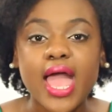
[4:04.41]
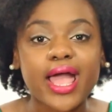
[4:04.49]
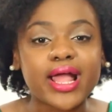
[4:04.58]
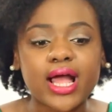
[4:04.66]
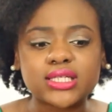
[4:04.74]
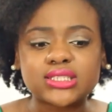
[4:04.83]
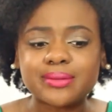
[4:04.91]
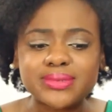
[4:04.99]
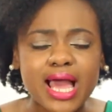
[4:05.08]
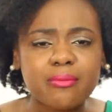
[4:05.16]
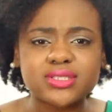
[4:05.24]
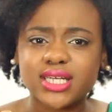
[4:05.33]
And
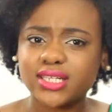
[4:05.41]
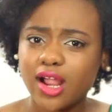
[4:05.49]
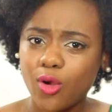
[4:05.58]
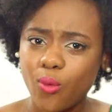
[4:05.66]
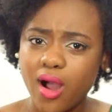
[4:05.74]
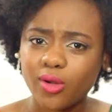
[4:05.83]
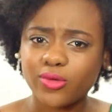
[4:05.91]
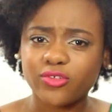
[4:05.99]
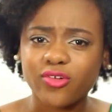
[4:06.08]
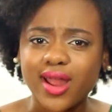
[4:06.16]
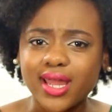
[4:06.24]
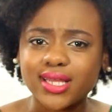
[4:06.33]
sometimes in our walk with
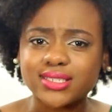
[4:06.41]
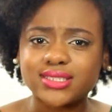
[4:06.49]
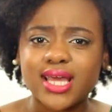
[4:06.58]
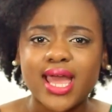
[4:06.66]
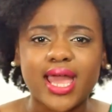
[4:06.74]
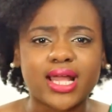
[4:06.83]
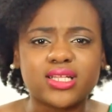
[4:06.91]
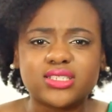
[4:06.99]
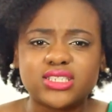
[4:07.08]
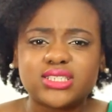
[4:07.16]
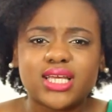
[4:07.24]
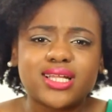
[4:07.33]
Christ and
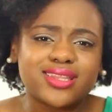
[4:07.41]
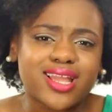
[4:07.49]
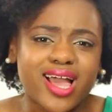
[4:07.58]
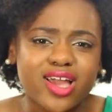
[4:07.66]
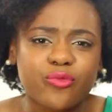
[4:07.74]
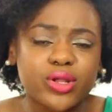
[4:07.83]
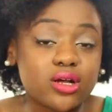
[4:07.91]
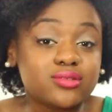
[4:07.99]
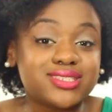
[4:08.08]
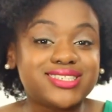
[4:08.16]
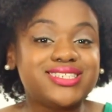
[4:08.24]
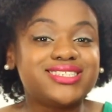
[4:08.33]
just in life, we
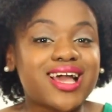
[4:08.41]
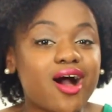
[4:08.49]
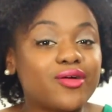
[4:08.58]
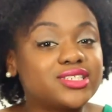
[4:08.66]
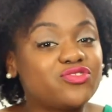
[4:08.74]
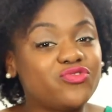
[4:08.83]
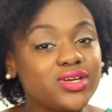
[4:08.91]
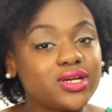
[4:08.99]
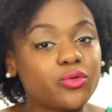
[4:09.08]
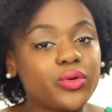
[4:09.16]
don't see doubt as fear.